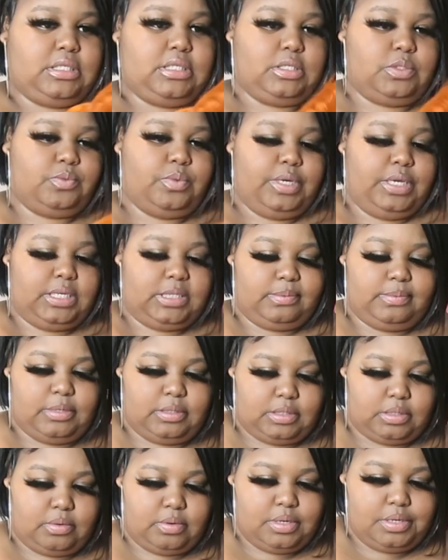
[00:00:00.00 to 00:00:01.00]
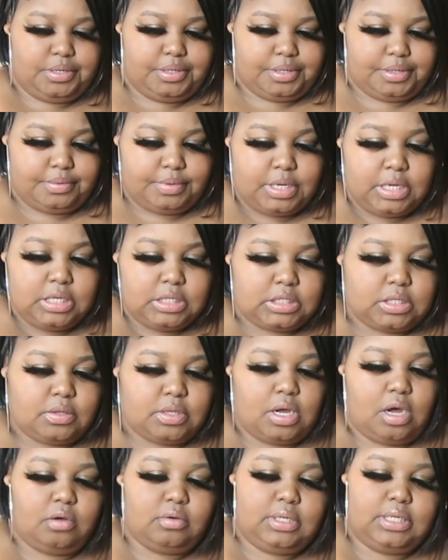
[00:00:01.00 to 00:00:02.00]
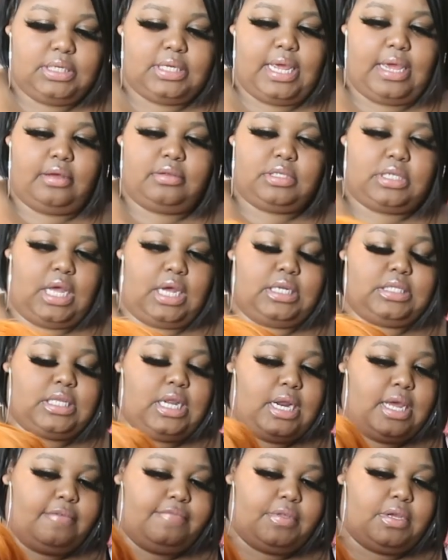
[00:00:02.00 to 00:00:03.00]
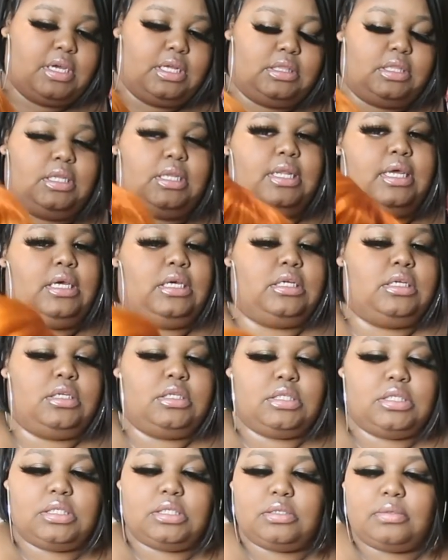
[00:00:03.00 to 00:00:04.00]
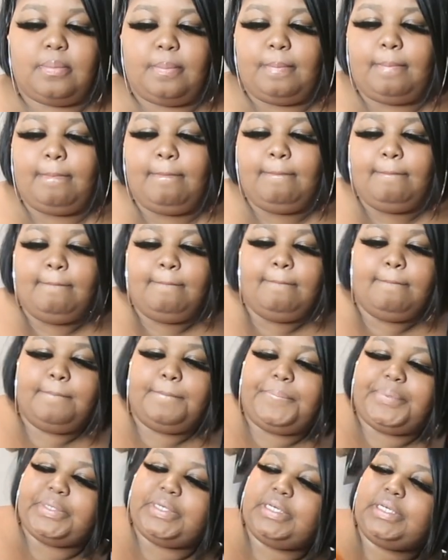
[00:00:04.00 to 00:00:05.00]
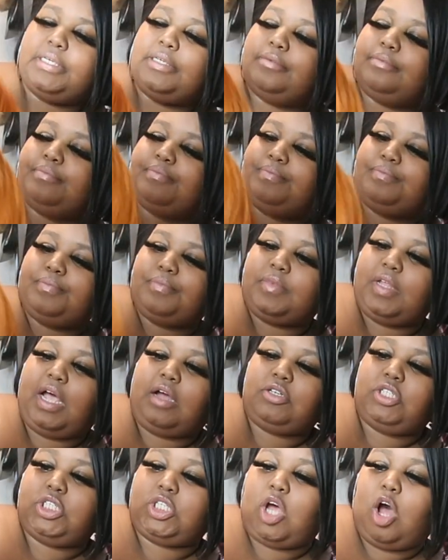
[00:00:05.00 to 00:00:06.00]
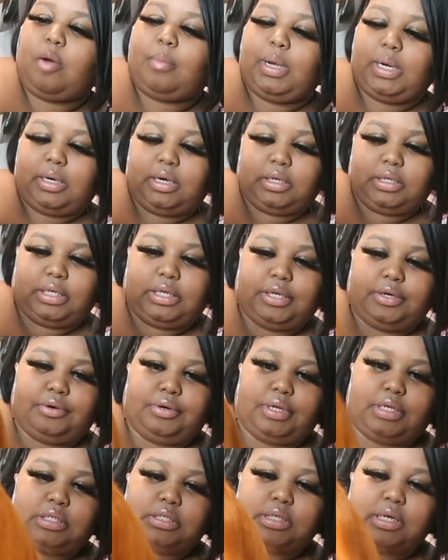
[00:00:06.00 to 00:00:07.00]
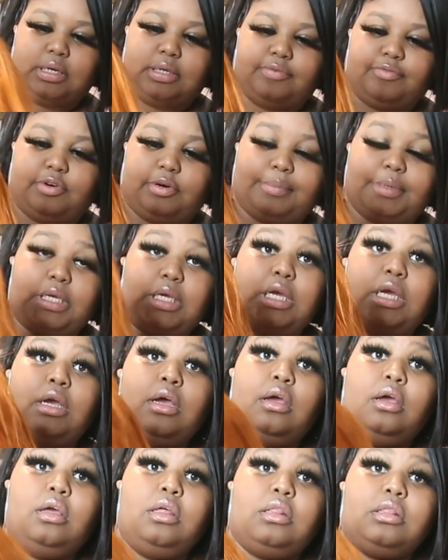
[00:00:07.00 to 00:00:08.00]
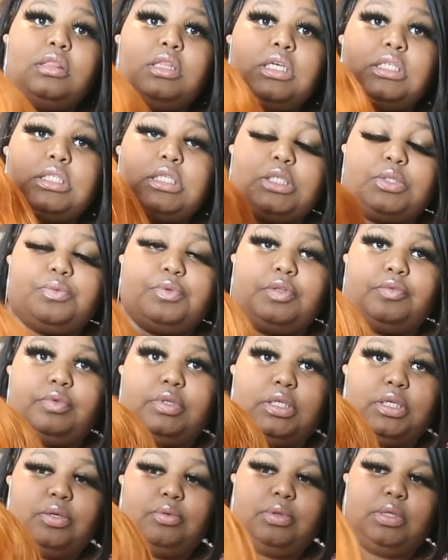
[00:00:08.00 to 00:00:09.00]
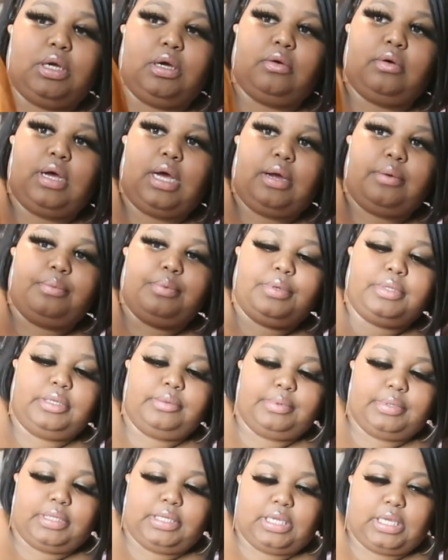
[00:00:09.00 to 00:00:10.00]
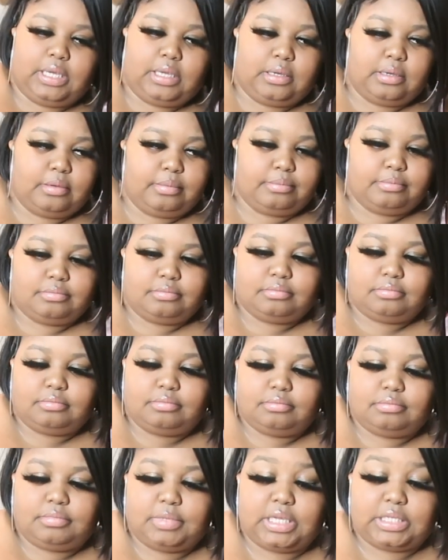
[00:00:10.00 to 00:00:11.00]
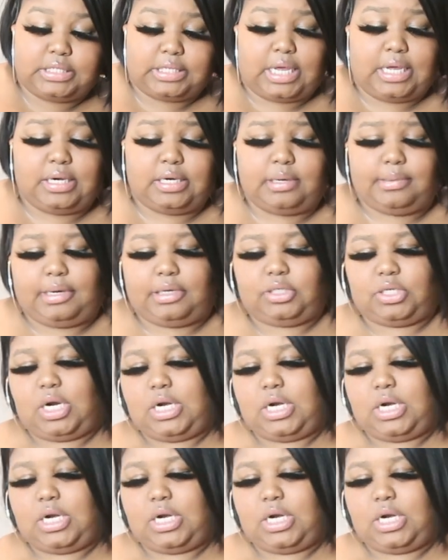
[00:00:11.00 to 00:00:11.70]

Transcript: that this wig smells so good. So the only downside is that I have to cut the lace, but I'll just call my girl and get her to install it for me. This is really, really cute though. I really, really am excited about